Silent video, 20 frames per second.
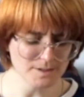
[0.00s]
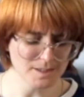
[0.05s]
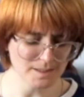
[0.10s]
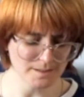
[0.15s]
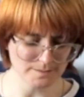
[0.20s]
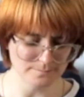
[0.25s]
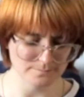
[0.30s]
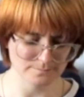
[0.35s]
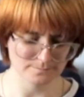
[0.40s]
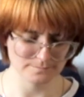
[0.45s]

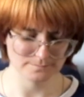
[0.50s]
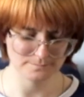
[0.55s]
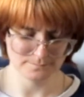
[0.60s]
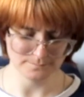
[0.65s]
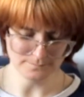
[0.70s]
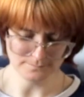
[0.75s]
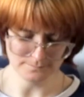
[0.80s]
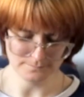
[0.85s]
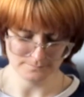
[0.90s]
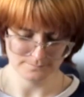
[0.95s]
cut
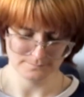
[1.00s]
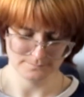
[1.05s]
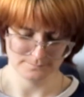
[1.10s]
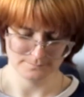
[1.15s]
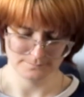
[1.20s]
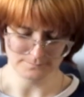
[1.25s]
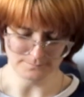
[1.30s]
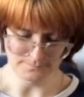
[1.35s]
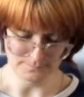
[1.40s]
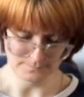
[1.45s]

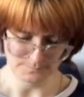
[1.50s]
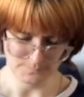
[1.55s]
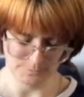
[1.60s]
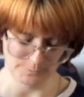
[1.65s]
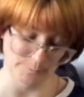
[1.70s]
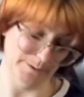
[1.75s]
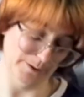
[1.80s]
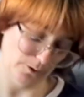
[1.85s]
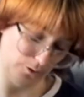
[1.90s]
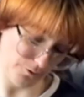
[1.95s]

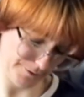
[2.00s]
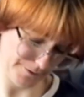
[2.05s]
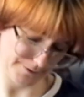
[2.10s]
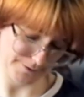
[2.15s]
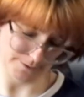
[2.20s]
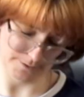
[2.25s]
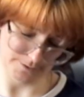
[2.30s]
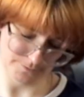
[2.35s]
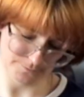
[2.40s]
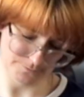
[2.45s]
would be hard
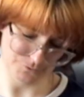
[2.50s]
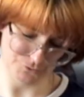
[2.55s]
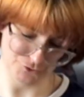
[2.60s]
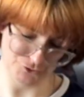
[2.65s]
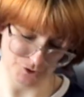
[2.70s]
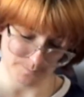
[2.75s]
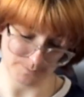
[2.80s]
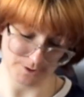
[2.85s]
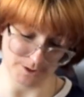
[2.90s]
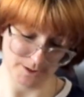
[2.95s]
cut.
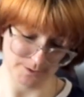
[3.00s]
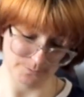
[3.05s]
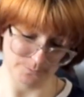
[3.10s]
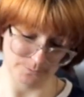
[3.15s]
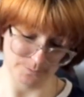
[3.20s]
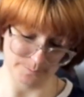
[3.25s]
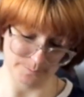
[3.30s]
Jump cut would